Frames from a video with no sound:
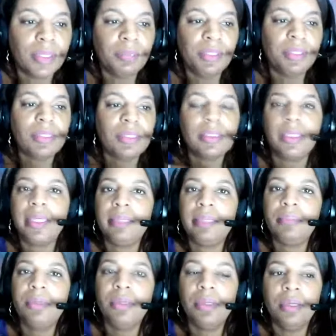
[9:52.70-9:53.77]
be the
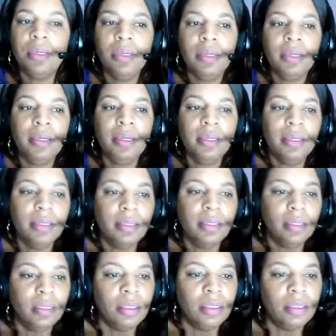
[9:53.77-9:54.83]
same
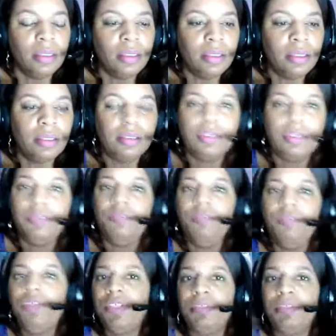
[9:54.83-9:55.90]
on the
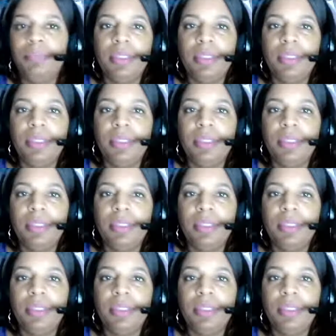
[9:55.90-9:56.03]
5th